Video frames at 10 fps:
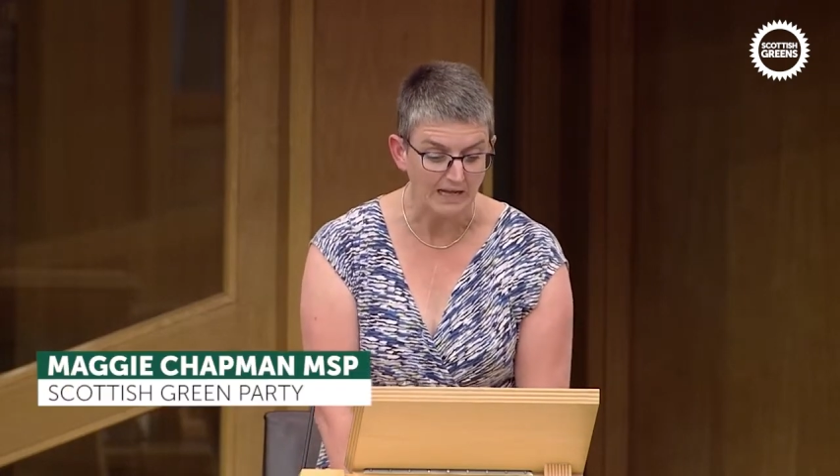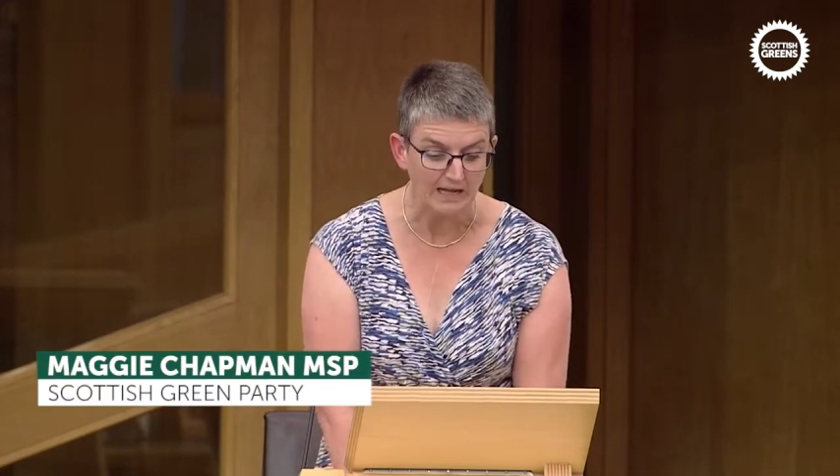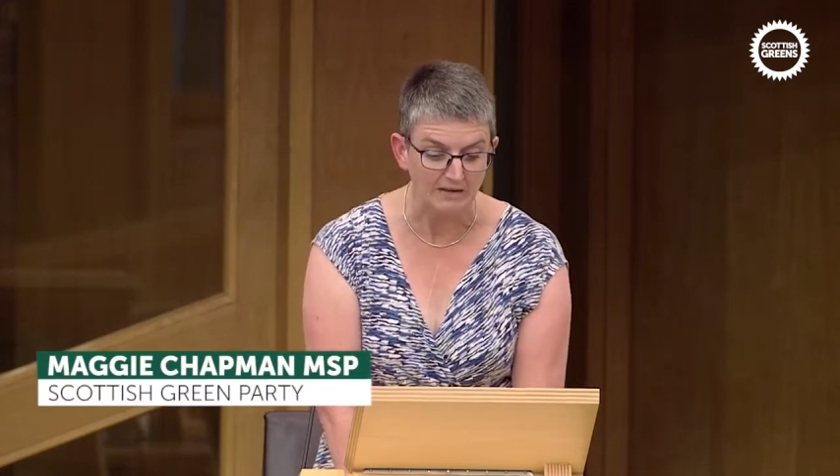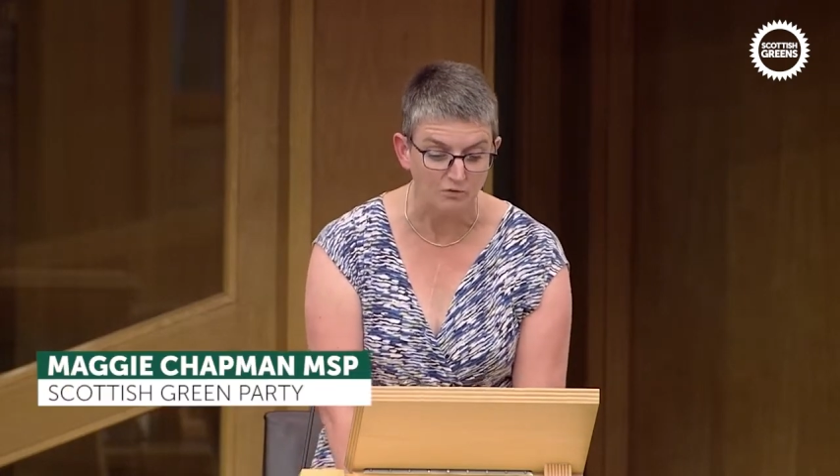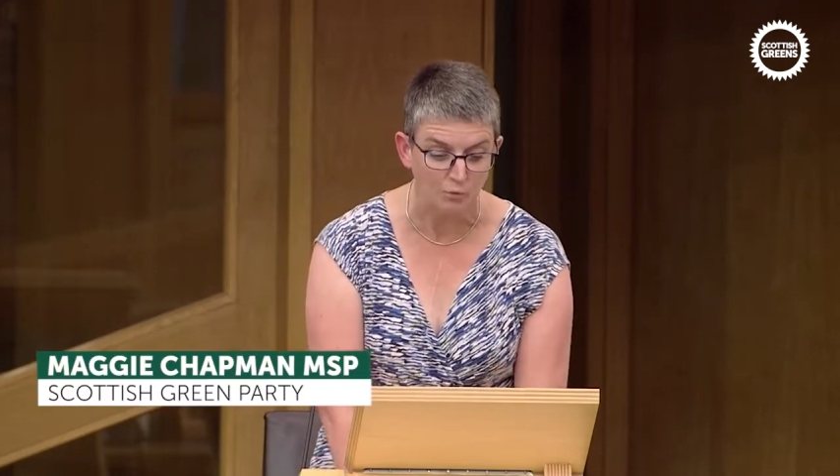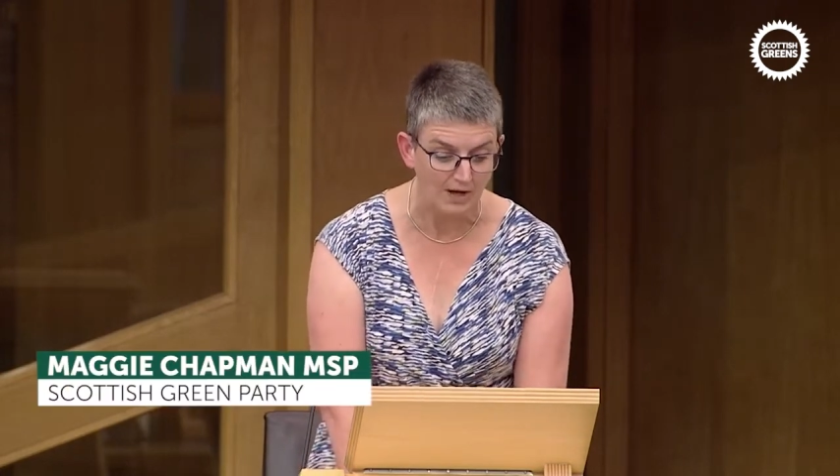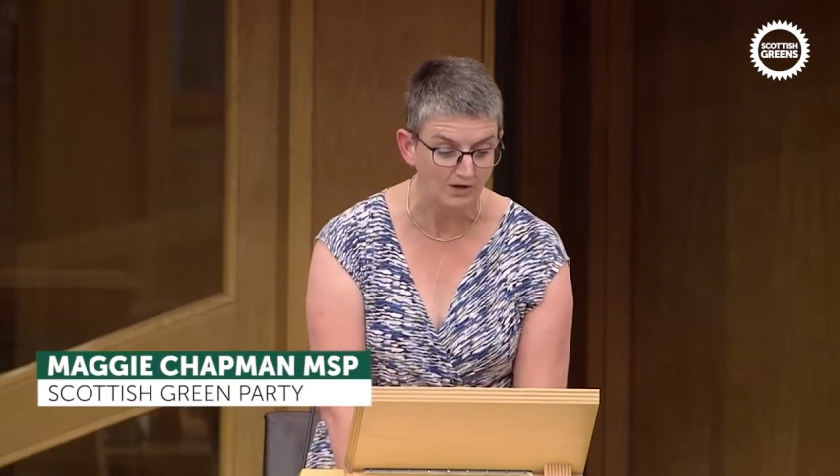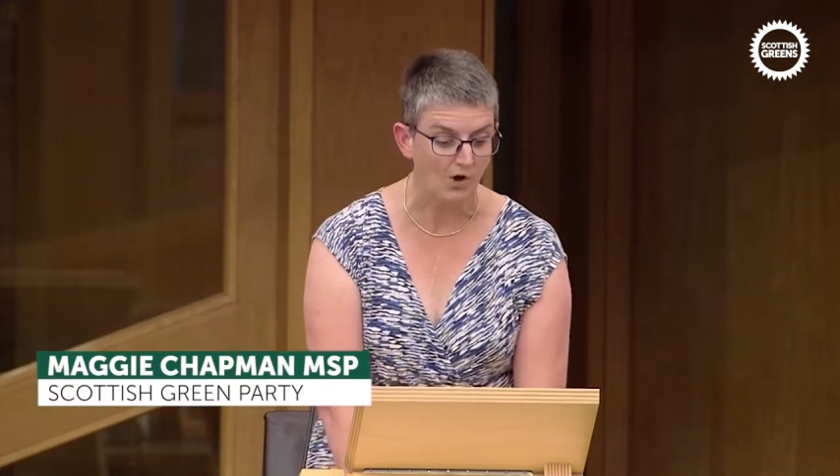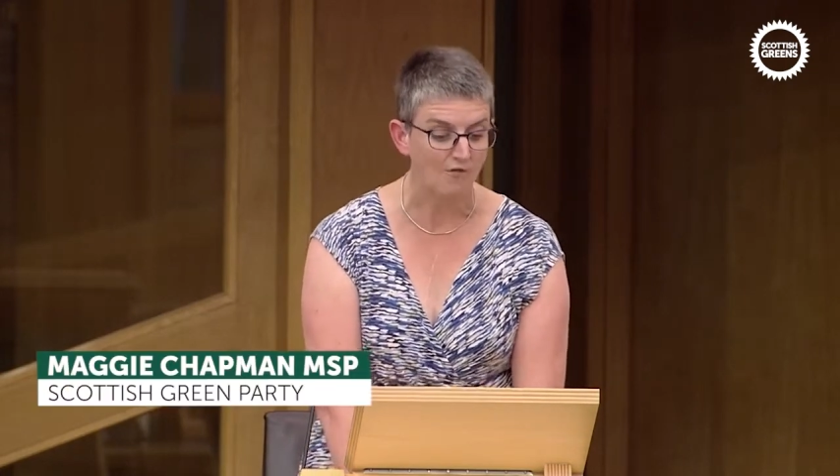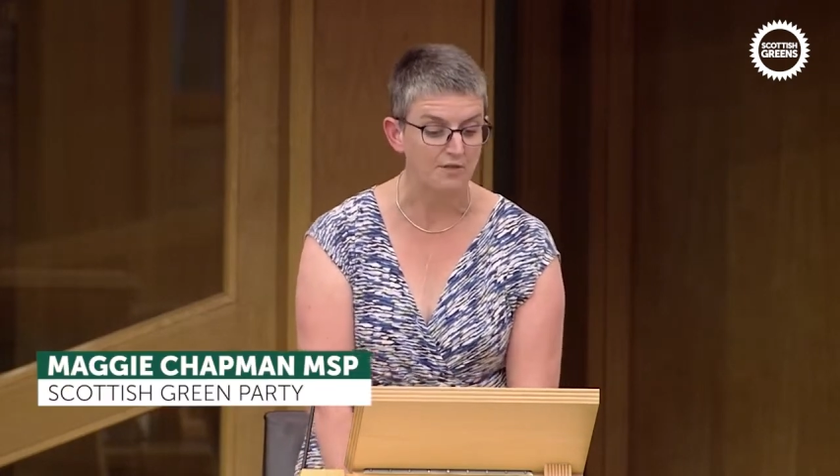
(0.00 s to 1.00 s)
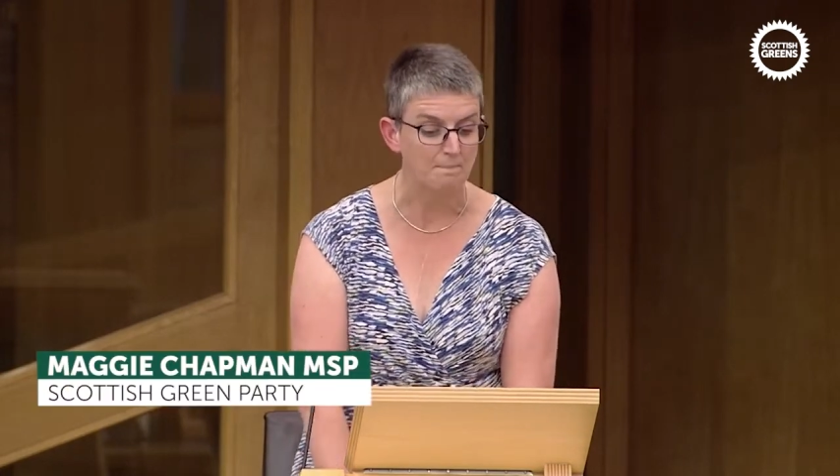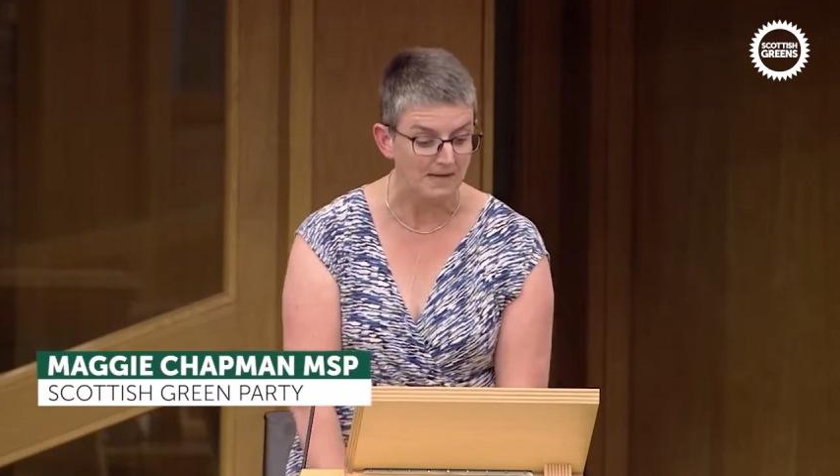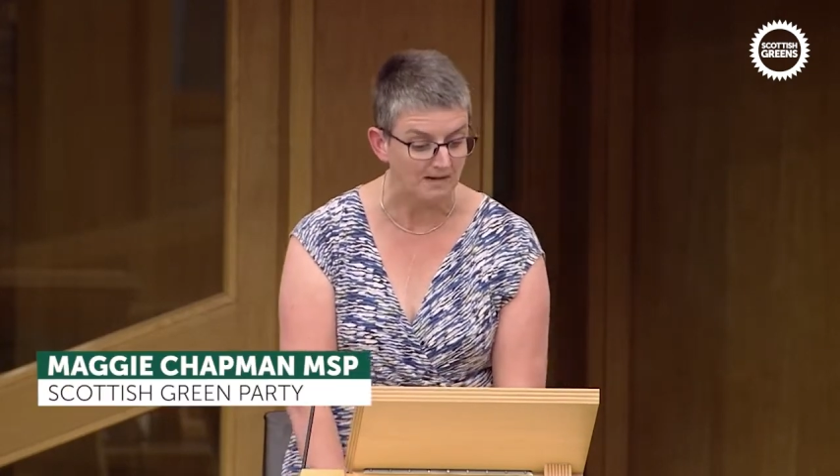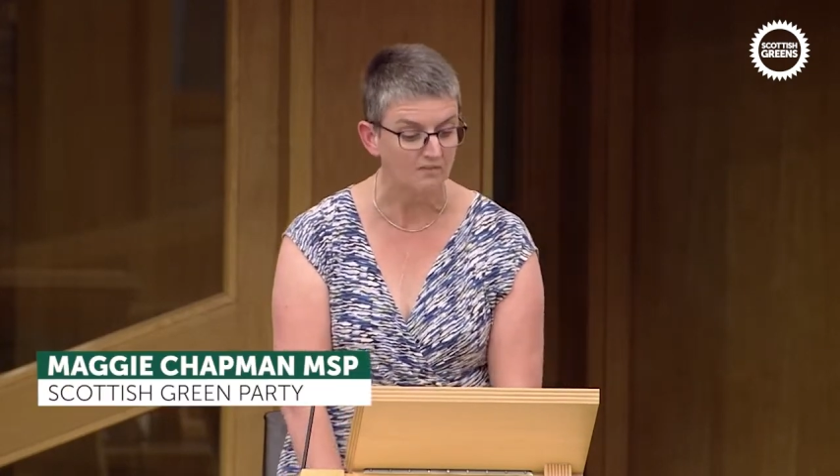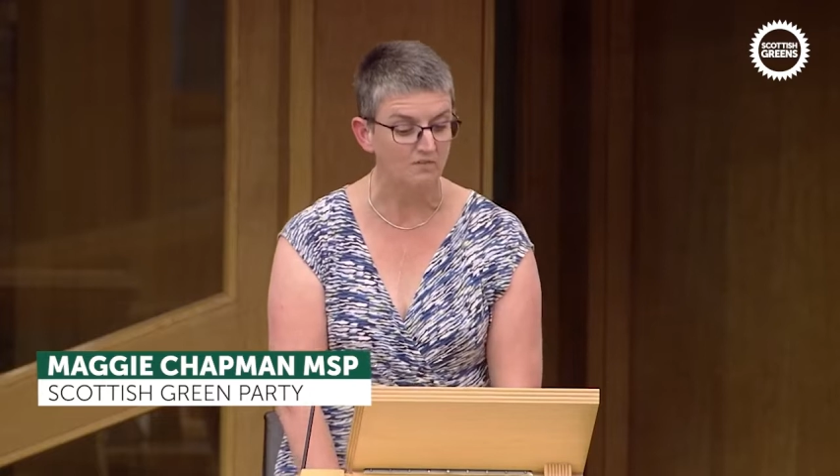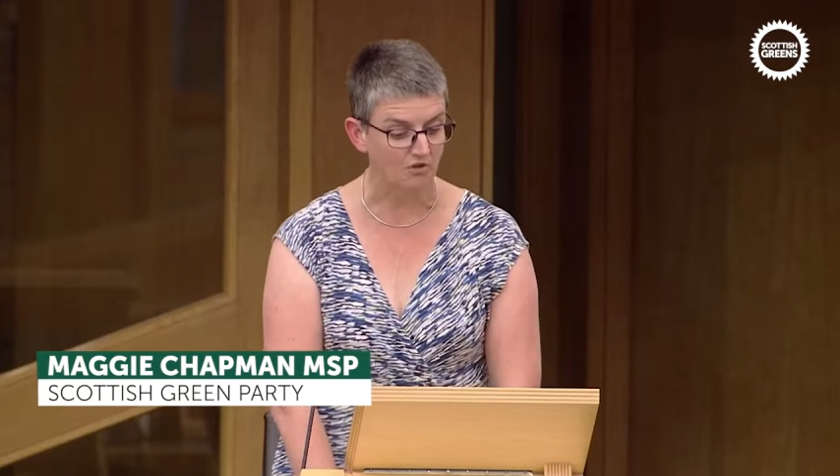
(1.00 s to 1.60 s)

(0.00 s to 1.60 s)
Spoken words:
is one of the biggest